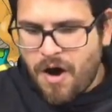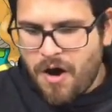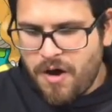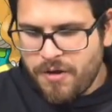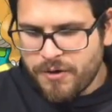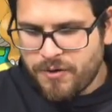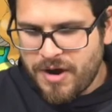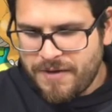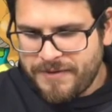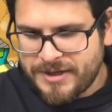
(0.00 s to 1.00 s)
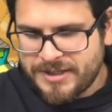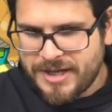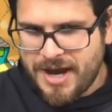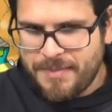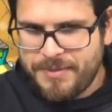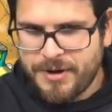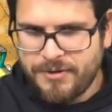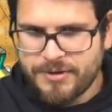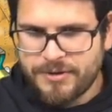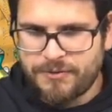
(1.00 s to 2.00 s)
Holographic
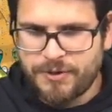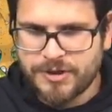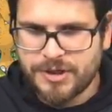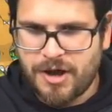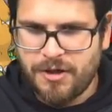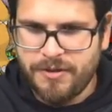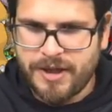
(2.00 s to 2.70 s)
Zapdos, first holo,